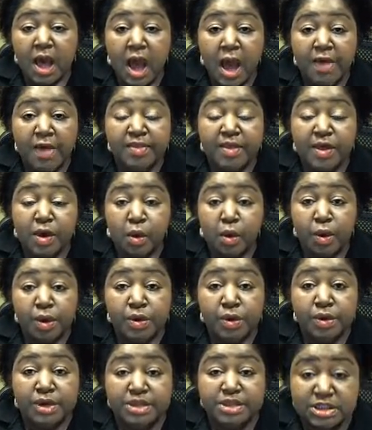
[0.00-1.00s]
and then, or
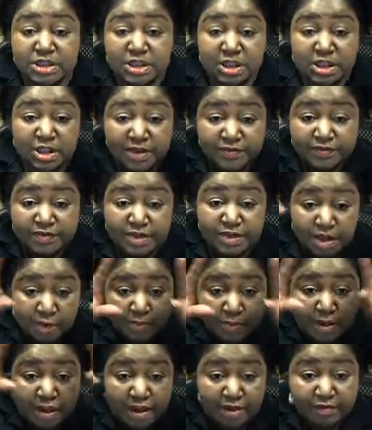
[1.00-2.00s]
you can just lift it
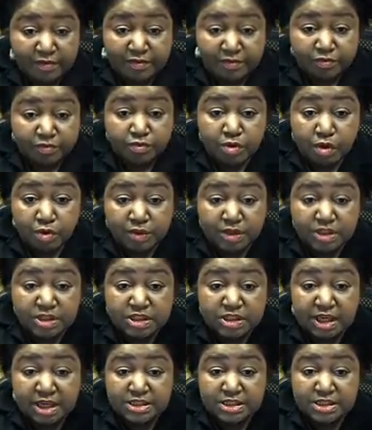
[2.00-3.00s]
up and have a frill that
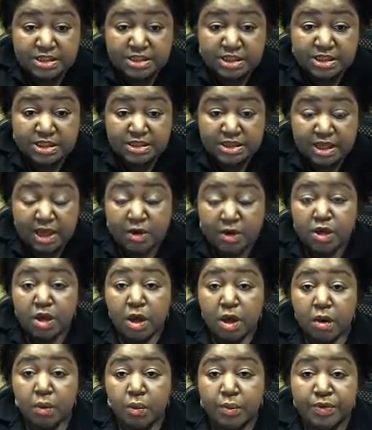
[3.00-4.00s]
just kind of sticks out
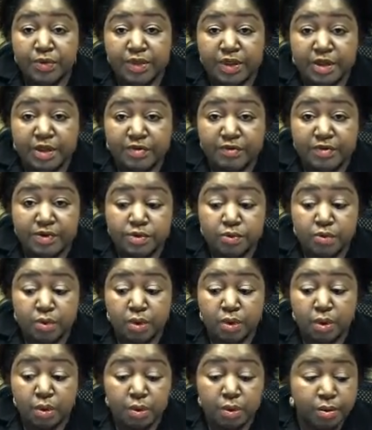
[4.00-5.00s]
with individual
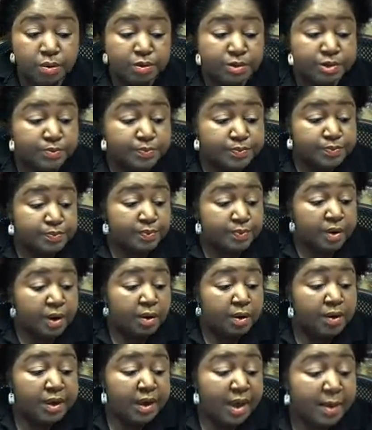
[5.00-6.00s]
curls.
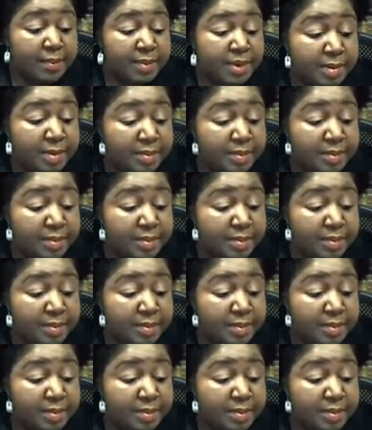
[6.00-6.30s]
Okay, I'm going